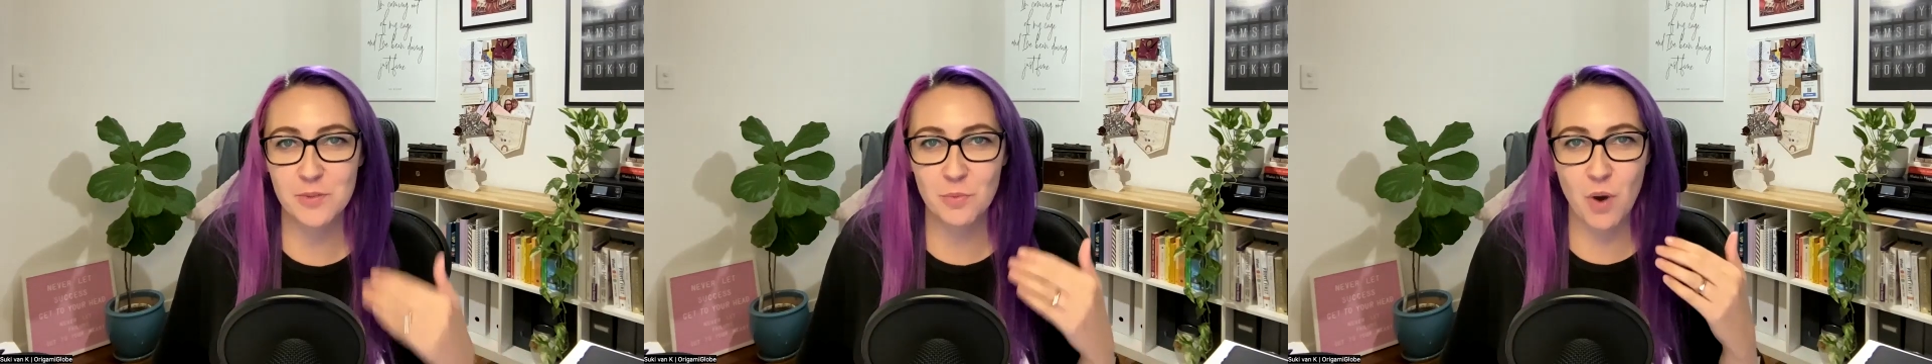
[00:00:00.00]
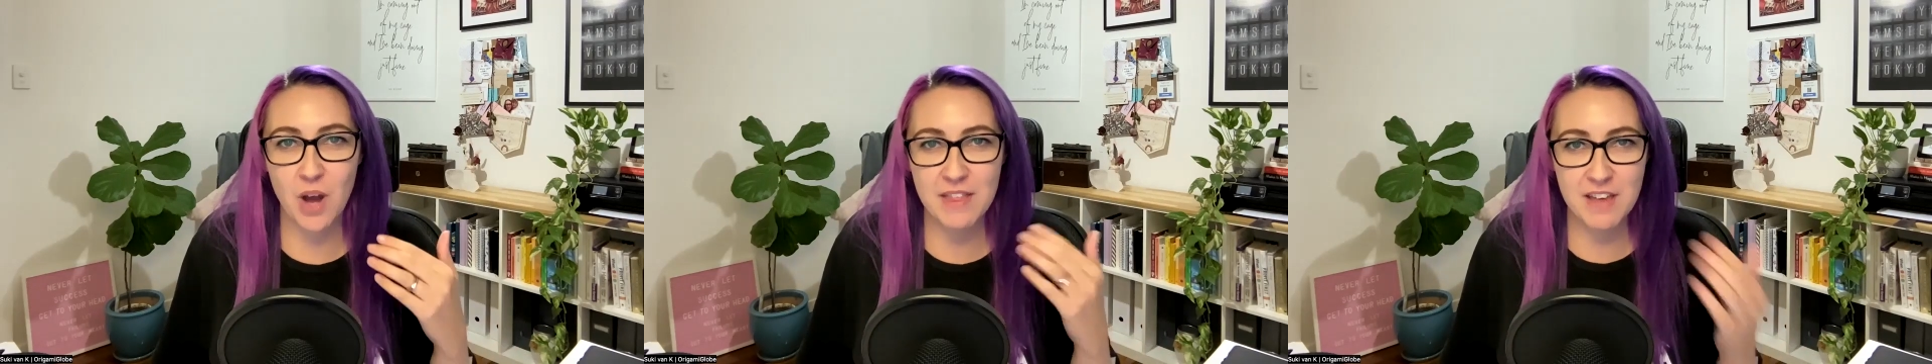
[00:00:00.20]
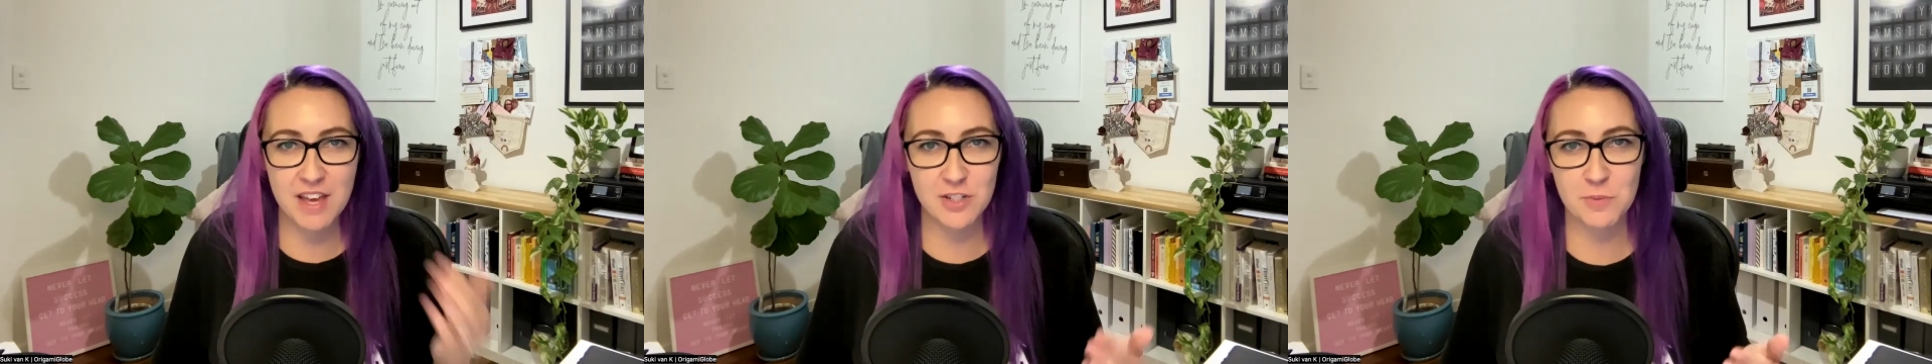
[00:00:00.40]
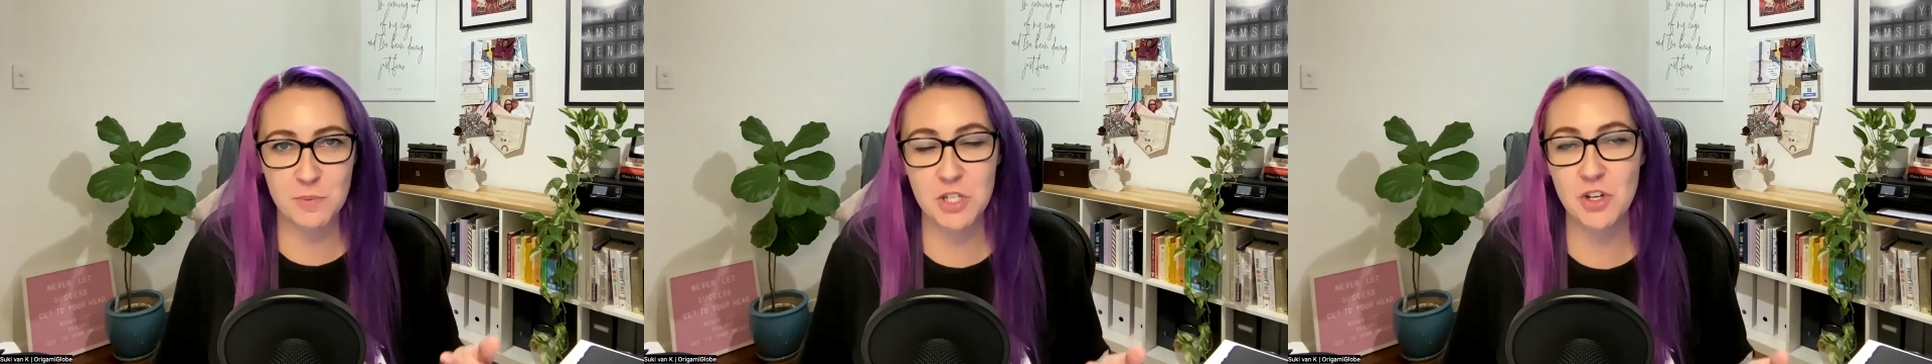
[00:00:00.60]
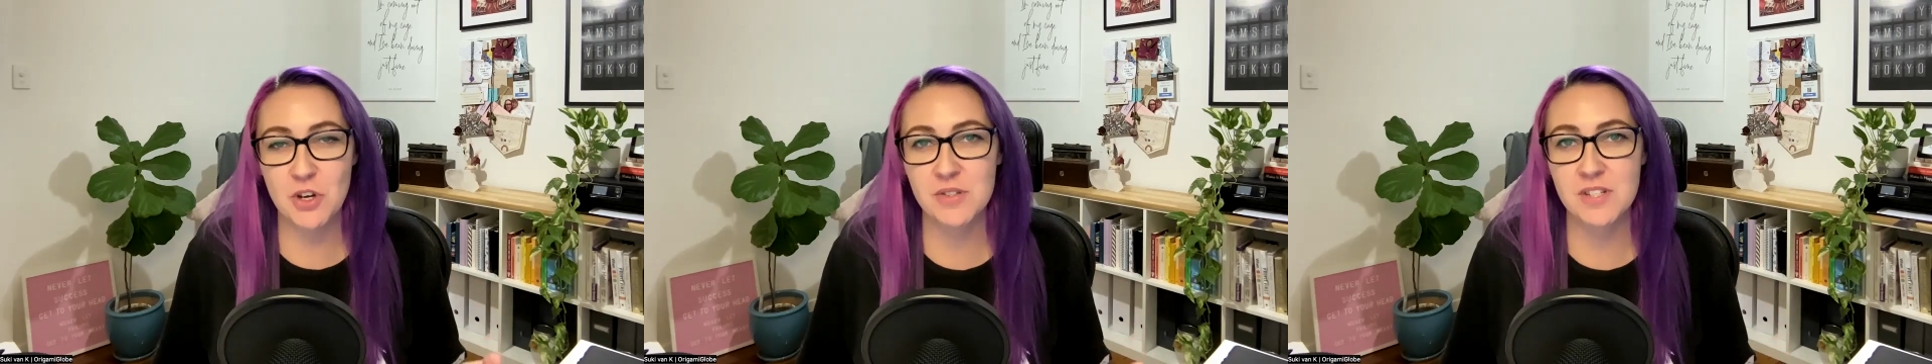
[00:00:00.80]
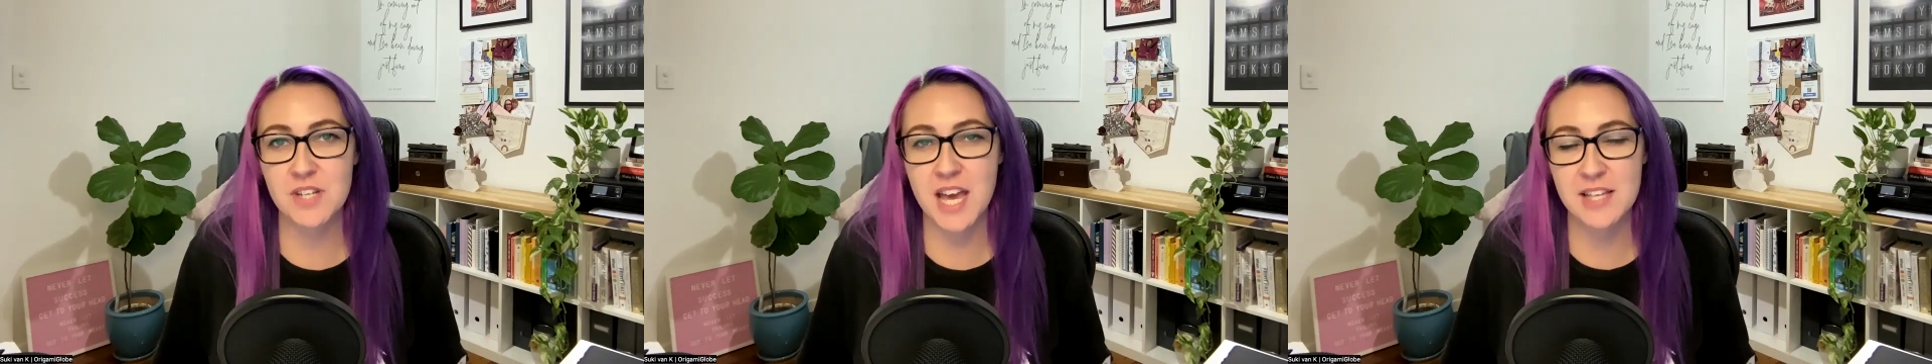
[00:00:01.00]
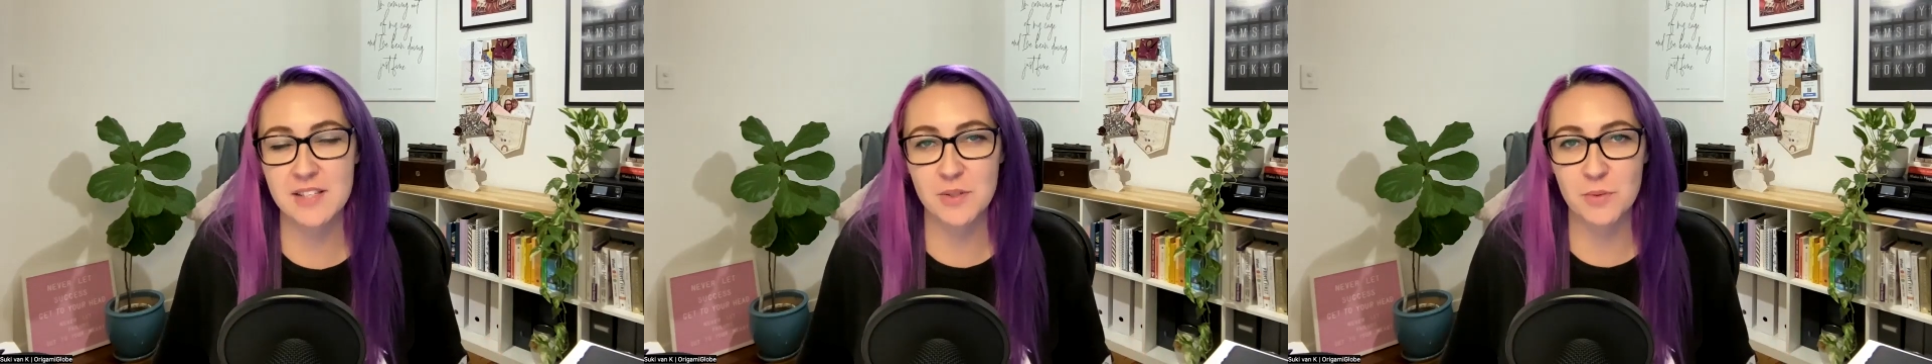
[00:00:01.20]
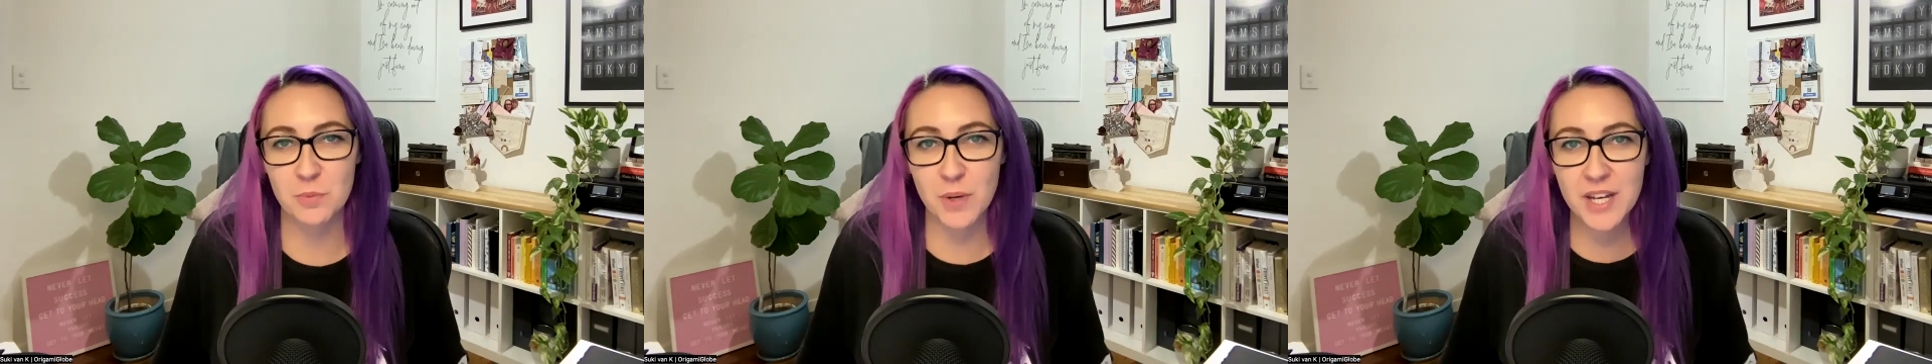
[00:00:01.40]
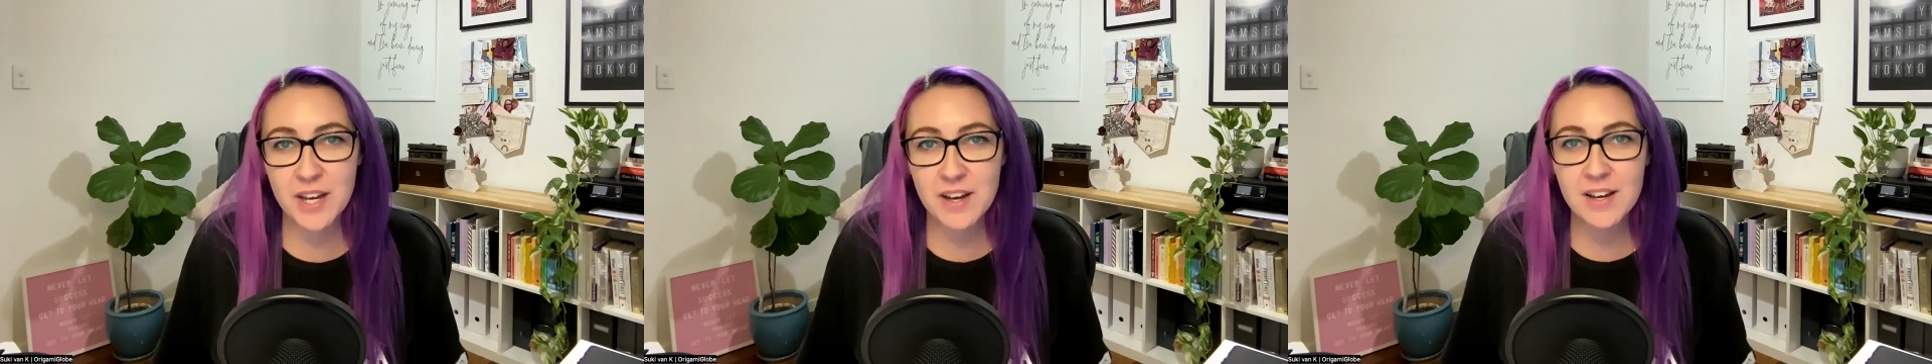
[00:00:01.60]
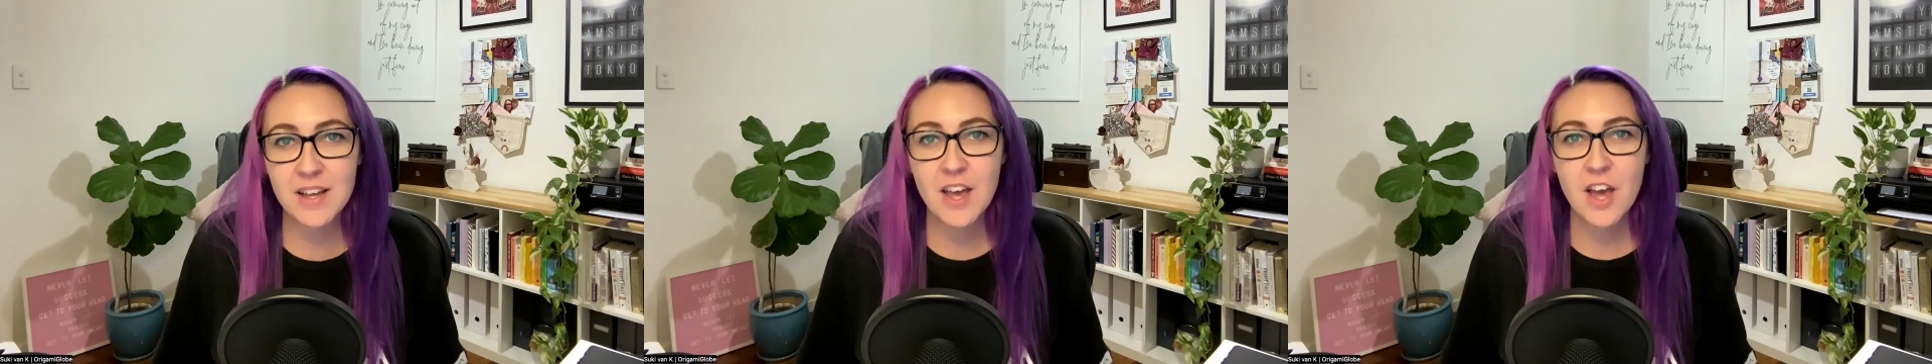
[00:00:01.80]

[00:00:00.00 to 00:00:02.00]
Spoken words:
why they should be chosen as the winner